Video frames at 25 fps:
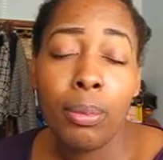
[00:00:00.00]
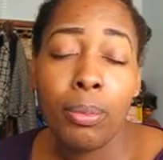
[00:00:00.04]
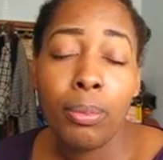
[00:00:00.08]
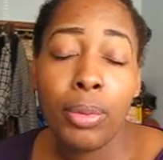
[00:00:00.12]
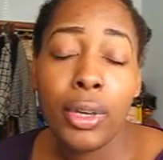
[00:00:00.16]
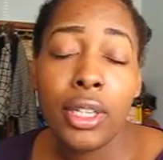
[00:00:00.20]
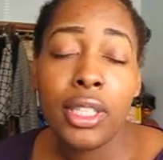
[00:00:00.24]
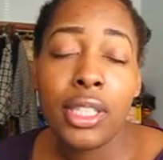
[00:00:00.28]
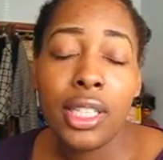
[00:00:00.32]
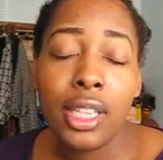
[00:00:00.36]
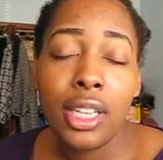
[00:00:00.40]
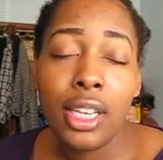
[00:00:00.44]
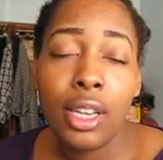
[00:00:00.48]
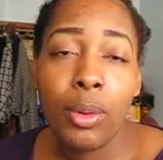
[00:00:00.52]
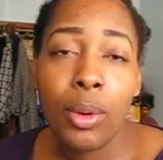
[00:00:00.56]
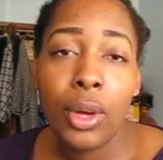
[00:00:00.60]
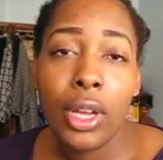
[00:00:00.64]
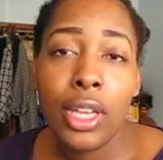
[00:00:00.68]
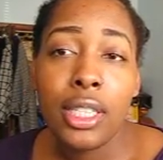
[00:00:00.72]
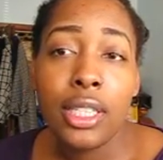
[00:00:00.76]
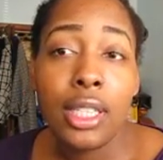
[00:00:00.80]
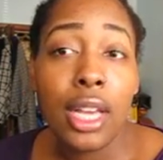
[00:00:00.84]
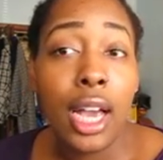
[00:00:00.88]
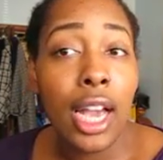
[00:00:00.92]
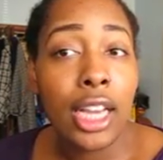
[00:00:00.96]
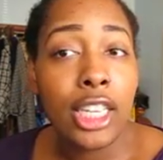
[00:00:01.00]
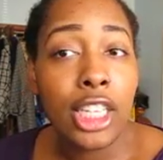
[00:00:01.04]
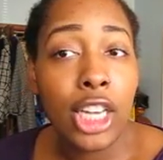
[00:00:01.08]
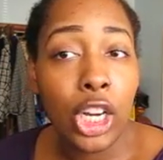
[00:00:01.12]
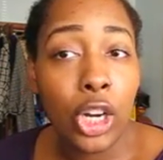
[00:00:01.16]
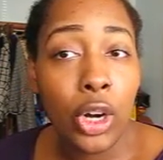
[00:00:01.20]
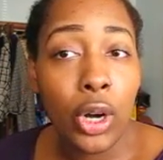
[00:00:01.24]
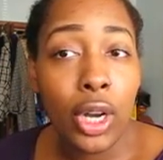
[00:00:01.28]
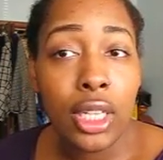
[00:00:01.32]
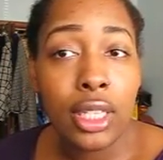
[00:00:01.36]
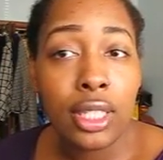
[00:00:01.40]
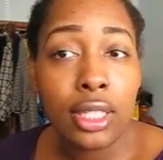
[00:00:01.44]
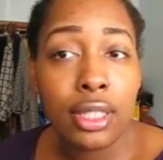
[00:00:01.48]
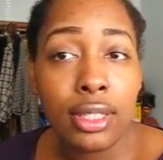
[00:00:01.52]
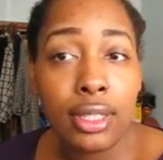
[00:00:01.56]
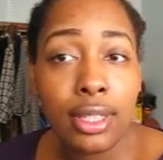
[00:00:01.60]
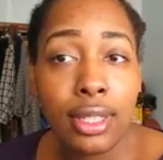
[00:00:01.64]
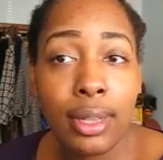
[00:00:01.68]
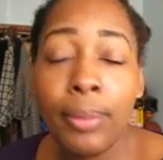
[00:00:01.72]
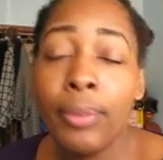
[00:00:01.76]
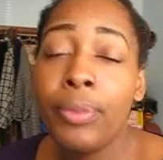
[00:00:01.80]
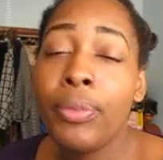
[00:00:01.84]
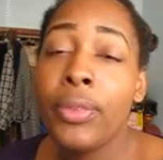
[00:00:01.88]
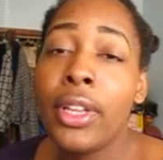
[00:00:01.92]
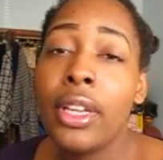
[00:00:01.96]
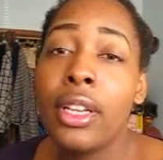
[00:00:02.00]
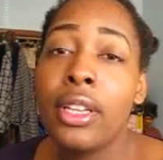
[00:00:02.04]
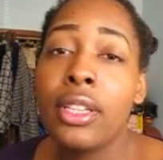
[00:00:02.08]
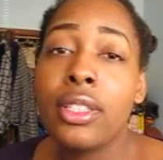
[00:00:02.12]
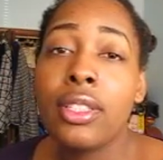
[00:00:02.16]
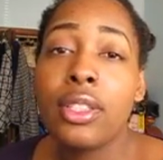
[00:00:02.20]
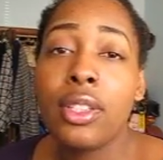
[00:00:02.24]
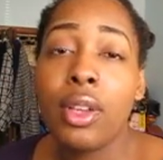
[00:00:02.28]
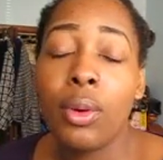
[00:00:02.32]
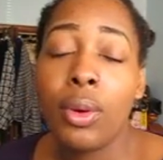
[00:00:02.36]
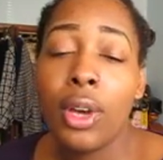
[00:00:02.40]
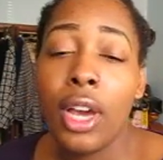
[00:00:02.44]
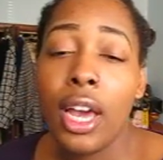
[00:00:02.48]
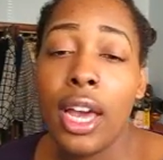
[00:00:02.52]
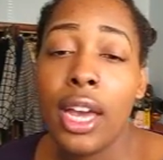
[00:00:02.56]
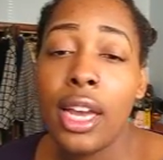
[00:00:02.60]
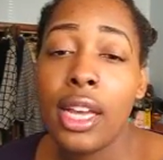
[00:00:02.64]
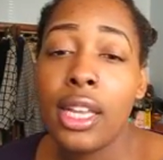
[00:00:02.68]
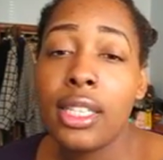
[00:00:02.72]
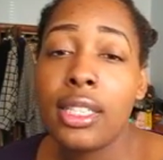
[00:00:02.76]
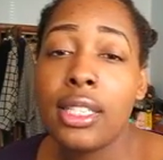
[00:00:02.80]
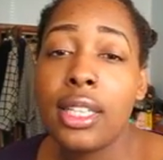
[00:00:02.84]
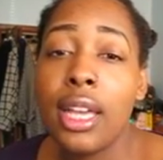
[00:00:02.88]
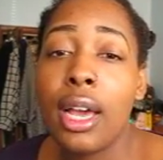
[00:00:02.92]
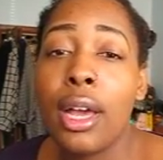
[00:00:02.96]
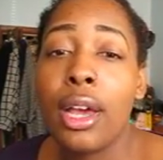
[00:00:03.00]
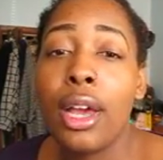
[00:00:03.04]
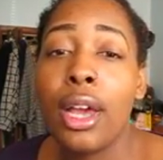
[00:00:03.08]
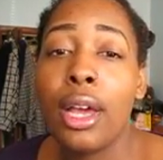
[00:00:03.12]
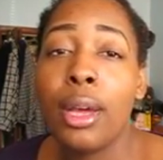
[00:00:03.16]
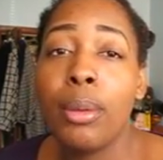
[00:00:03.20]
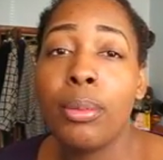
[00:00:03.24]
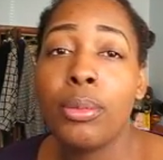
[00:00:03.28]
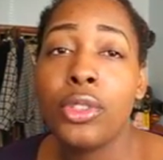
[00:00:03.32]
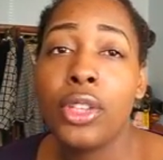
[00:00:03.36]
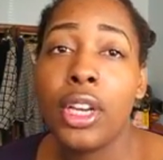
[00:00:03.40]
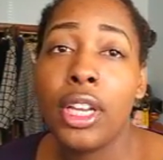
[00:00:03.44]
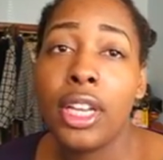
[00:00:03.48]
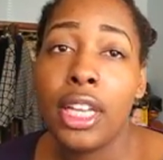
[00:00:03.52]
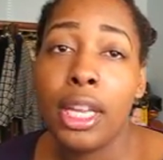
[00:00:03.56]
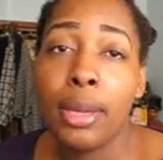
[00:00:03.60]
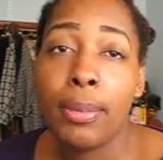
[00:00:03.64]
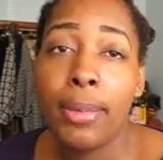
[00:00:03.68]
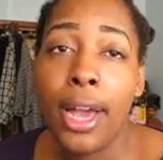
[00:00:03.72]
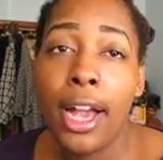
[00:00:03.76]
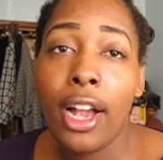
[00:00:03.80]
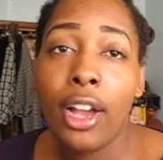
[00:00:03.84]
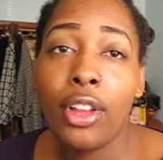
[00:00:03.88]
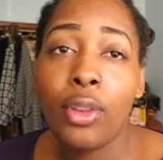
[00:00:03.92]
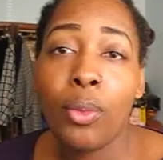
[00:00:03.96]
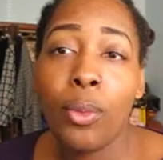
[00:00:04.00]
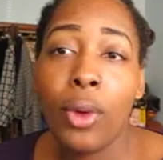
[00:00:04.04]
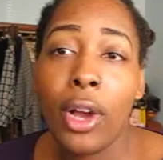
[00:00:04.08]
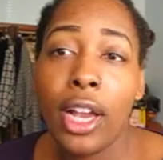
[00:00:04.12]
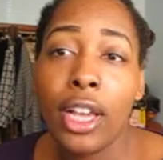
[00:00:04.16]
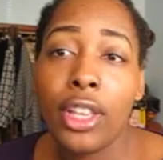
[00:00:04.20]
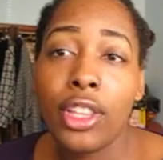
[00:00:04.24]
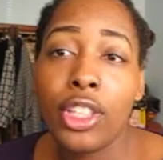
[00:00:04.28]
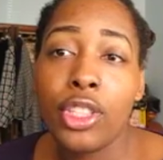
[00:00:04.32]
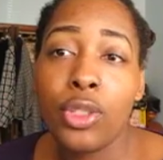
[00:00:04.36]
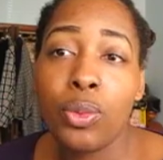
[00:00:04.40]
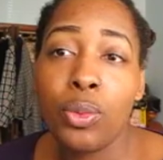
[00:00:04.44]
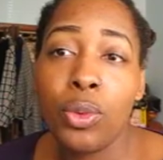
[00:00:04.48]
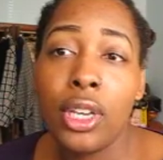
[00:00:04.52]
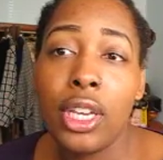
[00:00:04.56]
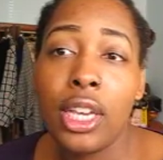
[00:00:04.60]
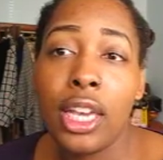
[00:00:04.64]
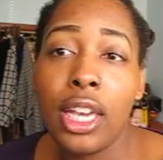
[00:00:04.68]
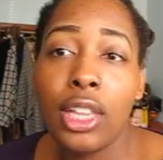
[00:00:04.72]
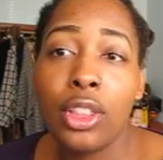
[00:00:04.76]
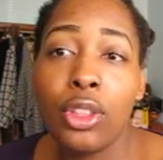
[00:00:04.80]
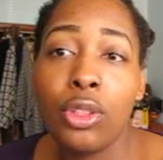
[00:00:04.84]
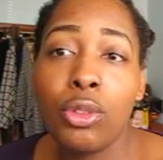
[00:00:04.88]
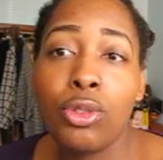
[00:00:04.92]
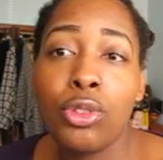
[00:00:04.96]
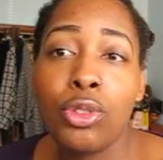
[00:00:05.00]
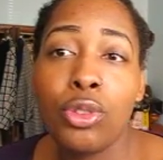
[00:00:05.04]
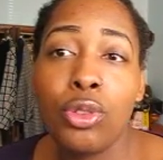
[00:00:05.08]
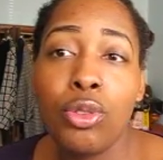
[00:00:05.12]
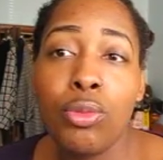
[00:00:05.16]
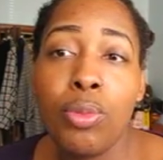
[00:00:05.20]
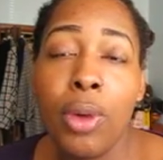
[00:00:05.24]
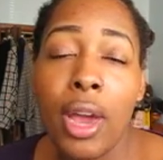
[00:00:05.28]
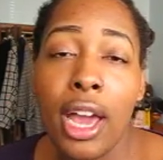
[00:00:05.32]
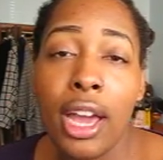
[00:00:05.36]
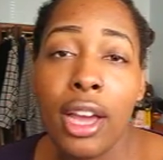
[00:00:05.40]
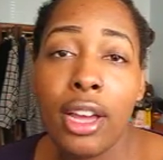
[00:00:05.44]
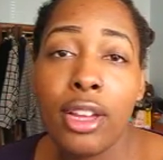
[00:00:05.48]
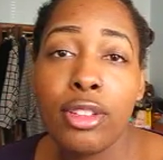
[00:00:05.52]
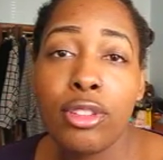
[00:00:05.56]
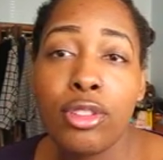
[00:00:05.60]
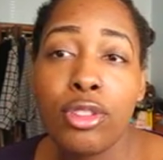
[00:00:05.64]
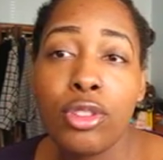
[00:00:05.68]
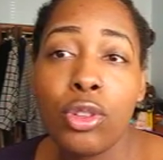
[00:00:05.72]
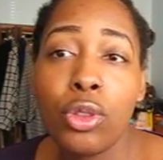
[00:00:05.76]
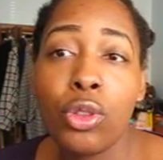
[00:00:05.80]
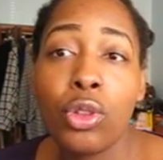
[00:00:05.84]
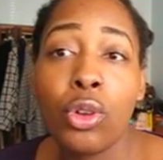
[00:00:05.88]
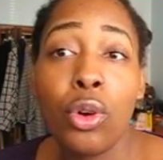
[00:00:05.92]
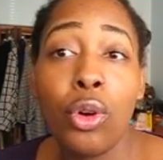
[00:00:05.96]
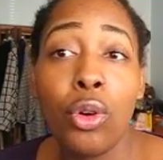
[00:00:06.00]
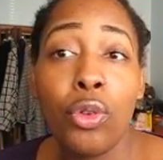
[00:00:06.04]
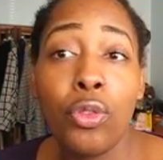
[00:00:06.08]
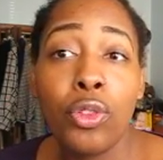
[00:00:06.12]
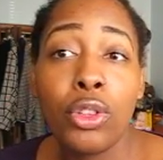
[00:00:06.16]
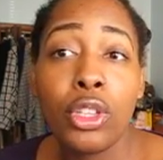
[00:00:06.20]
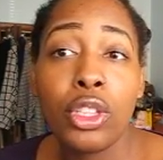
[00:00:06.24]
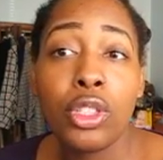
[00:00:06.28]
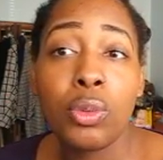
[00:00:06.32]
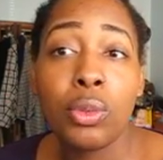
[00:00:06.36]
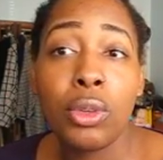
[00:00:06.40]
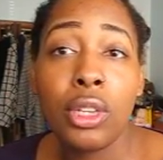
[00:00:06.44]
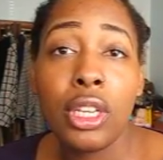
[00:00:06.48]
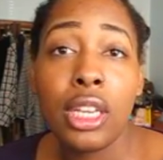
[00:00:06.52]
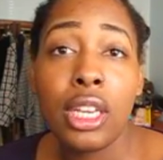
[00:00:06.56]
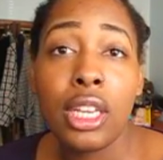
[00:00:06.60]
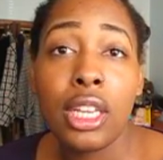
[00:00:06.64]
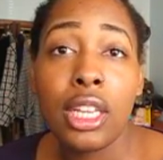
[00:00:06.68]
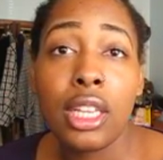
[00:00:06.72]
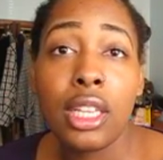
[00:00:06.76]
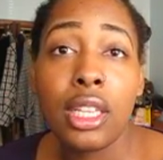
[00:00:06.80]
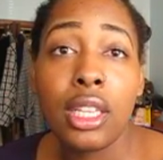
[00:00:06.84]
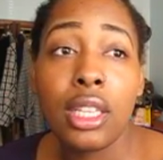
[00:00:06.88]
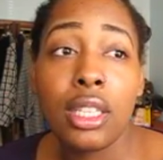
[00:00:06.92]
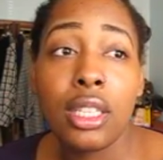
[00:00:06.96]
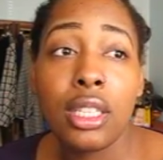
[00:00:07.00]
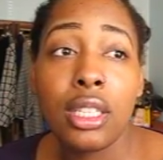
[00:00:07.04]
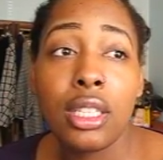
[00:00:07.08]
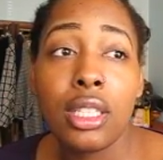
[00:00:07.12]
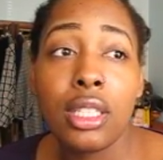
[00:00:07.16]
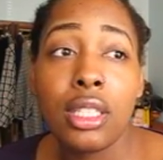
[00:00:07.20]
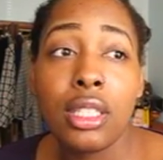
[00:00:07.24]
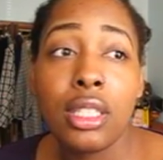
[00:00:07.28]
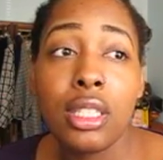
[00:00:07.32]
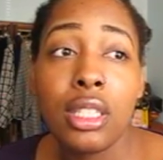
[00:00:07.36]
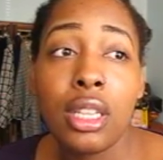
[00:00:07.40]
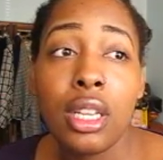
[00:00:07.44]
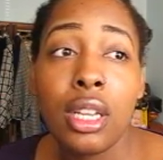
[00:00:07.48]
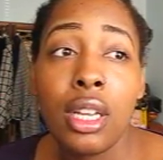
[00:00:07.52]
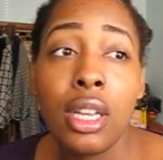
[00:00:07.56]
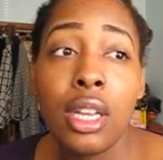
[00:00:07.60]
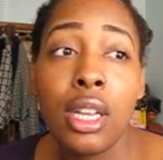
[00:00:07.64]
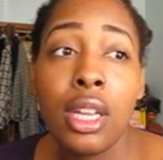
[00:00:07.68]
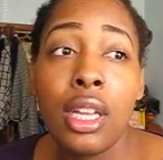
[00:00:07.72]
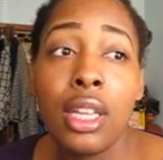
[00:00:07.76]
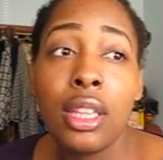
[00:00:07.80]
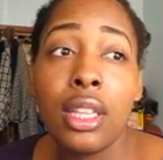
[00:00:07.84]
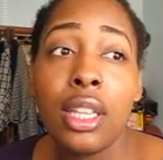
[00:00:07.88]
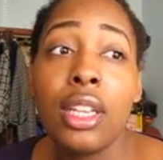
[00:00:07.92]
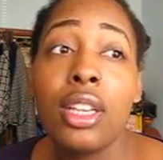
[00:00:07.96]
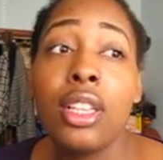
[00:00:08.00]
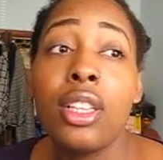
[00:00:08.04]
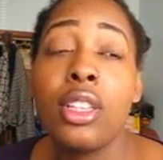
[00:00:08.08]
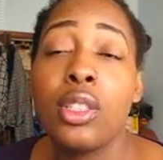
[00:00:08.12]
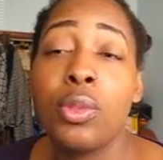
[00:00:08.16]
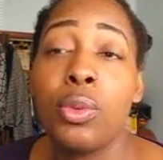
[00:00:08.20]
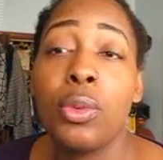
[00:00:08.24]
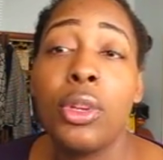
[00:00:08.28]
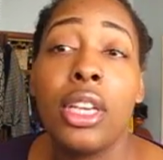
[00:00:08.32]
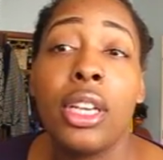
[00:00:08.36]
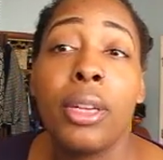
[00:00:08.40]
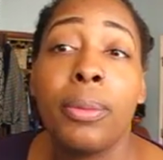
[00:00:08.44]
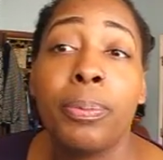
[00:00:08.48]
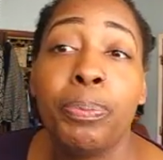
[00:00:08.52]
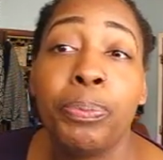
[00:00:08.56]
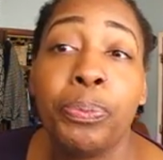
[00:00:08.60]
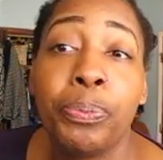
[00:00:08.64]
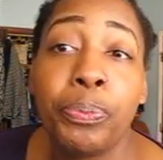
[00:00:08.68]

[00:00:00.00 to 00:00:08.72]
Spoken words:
But anyways, I digress. So guys, I'm trying to get back on the wagon this week and lose 2 pounds. So the goal for this week is, the end of this week,